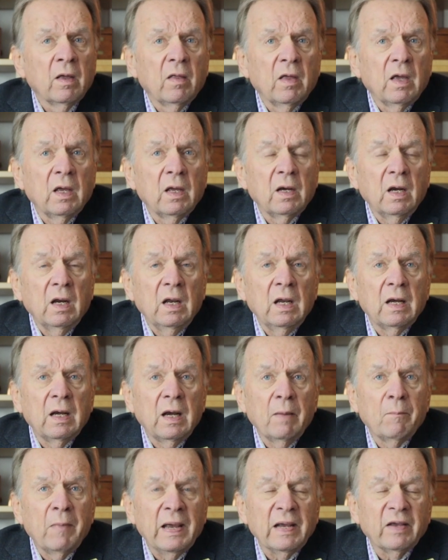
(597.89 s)
it,
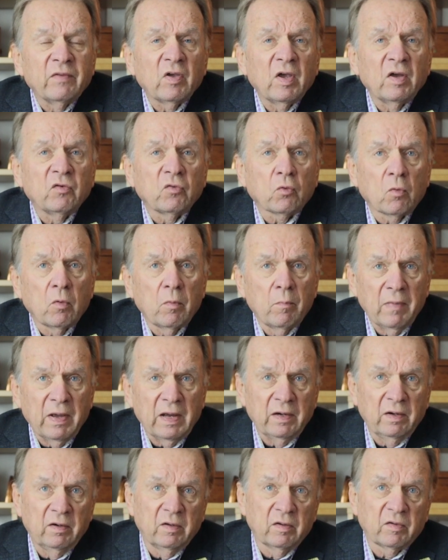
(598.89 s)
it makes a
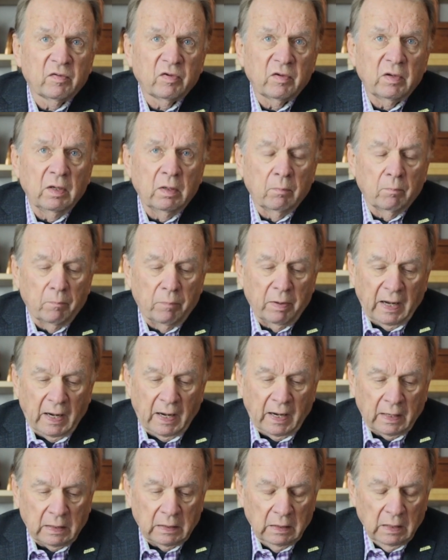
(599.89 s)
tremendous
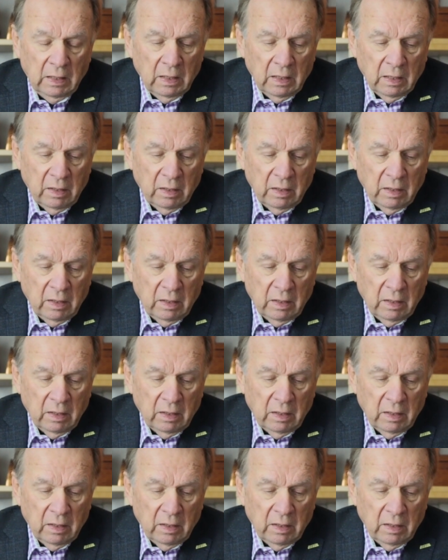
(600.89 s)
impact.